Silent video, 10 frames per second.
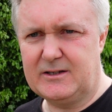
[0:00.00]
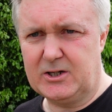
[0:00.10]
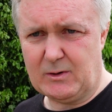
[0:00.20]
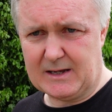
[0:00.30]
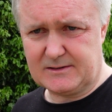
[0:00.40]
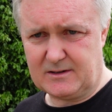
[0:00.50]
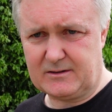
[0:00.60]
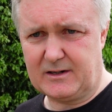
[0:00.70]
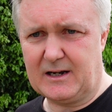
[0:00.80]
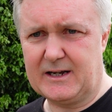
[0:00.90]
the UN's not
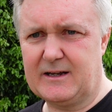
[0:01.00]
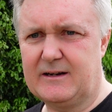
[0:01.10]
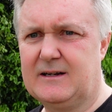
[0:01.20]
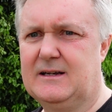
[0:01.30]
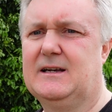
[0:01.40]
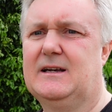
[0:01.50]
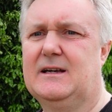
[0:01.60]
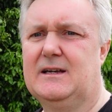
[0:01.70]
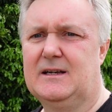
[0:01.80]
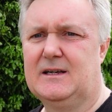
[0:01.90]
going to like it.
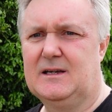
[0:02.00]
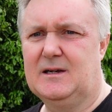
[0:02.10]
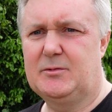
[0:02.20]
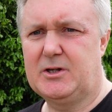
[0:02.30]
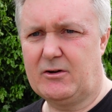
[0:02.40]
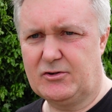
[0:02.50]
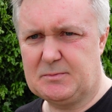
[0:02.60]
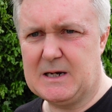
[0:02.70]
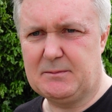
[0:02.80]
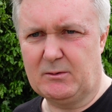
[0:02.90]
But the Irish
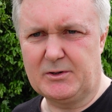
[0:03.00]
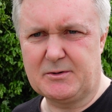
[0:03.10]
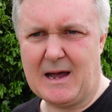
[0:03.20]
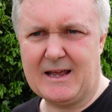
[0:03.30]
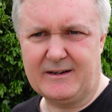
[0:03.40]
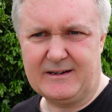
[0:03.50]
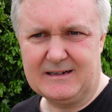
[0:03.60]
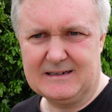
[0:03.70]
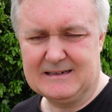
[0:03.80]
people will demand it.